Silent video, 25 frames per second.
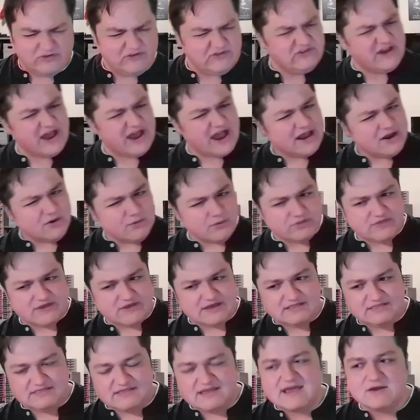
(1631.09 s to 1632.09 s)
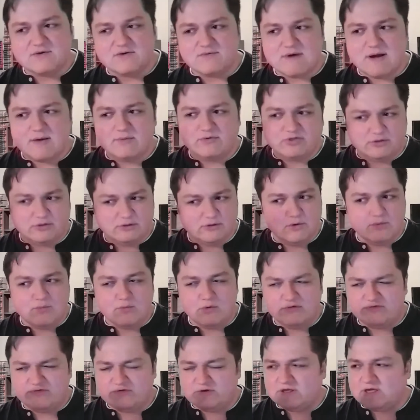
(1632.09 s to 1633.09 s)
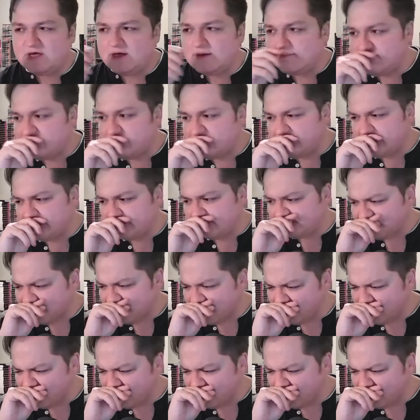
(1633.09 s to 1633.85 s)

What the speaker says: And that's kind of what they did, right, with the Lone Wolf and Cub thing.